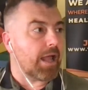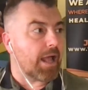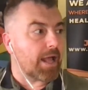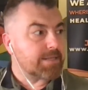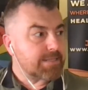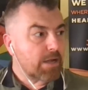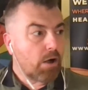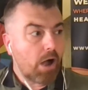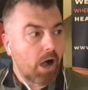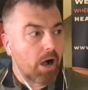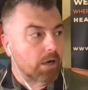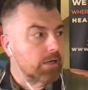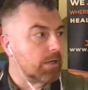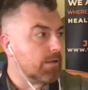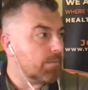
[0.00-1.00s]
It's a
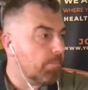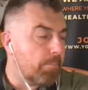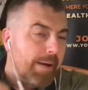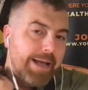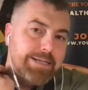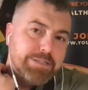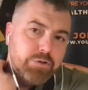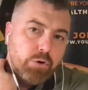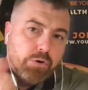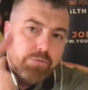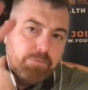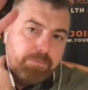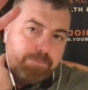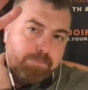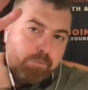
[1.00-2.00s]
hack based on
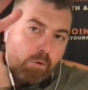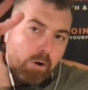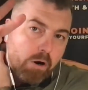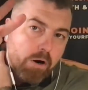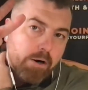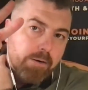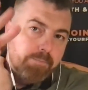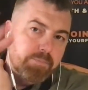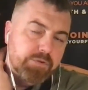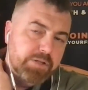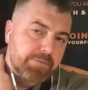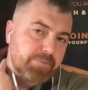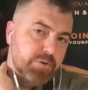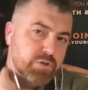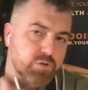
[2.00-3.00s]
four
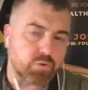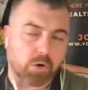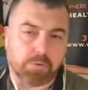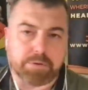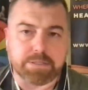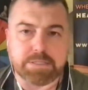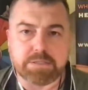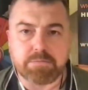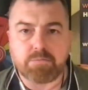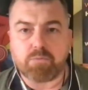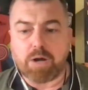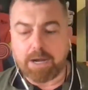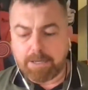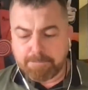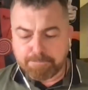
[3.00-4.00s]
different stories,
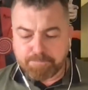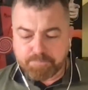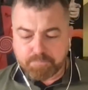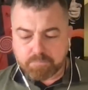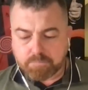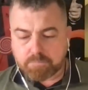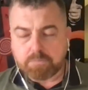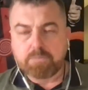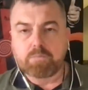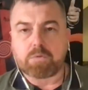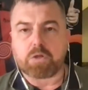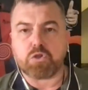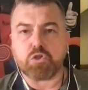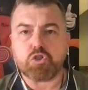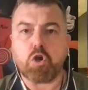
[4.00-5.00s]
right?
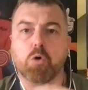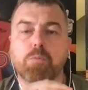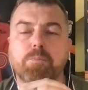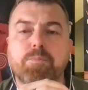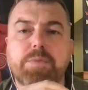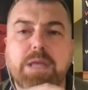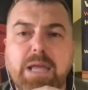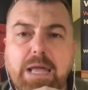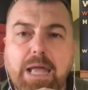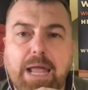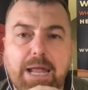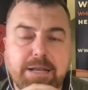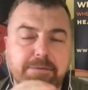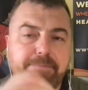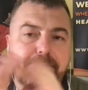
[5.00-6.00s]
So
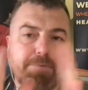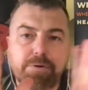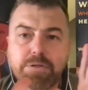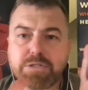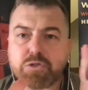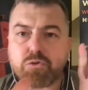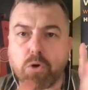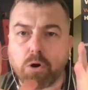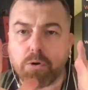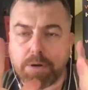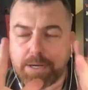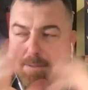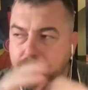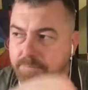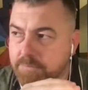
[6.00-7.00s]
in the first
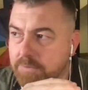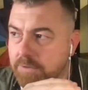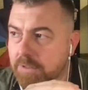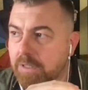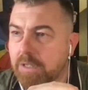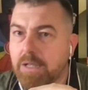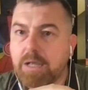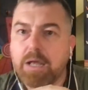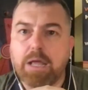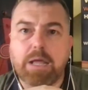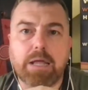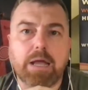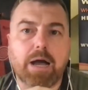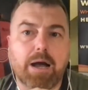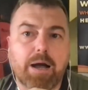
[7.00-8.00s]
story,
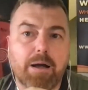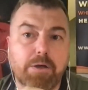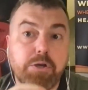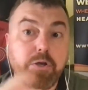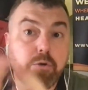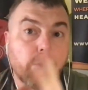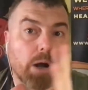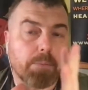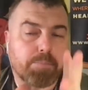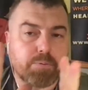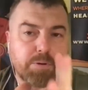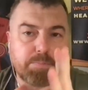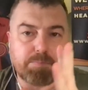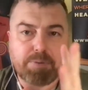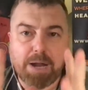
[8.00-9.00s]
you are
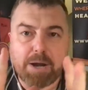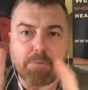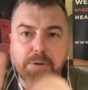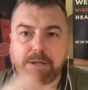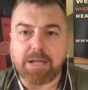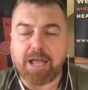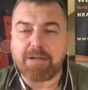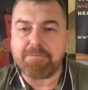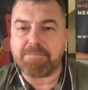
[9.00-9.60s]
preparing a